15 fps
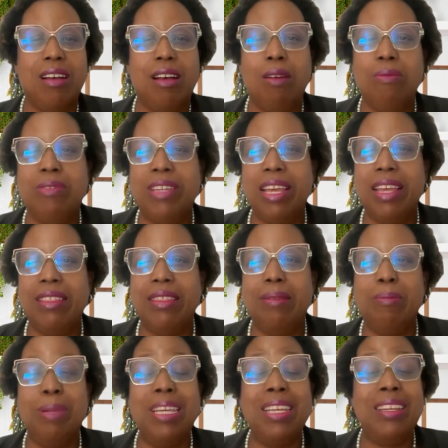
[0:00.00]
of death
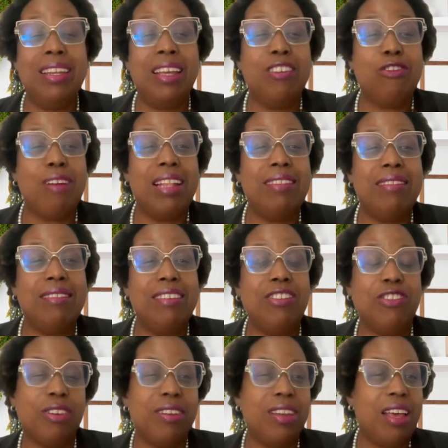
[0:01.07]
being a
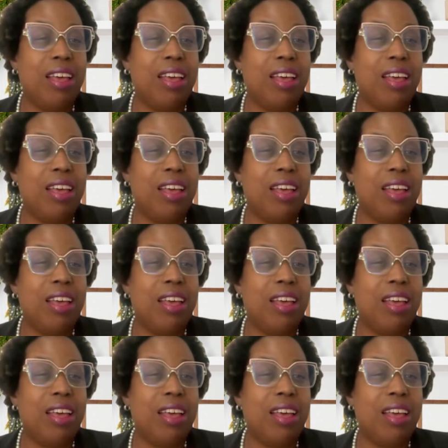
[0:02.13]
transition